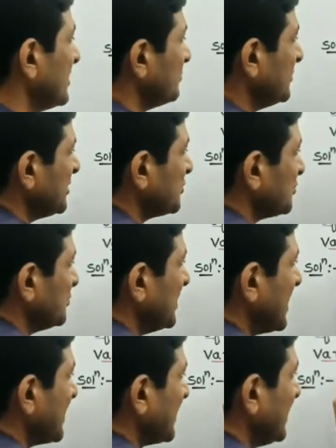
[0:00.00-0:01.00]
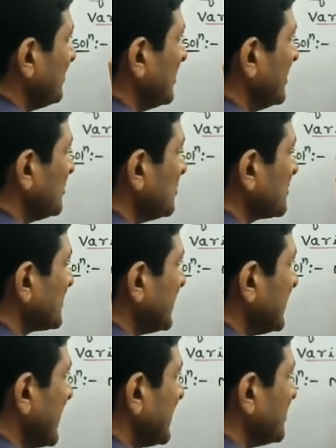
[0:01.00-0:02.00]
Means we are able to
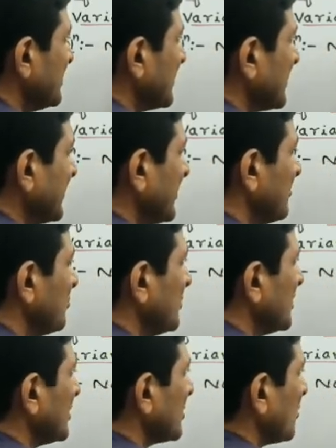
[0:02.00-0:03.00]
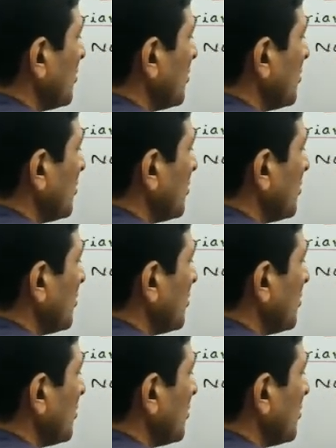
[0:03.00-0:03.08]
say that here number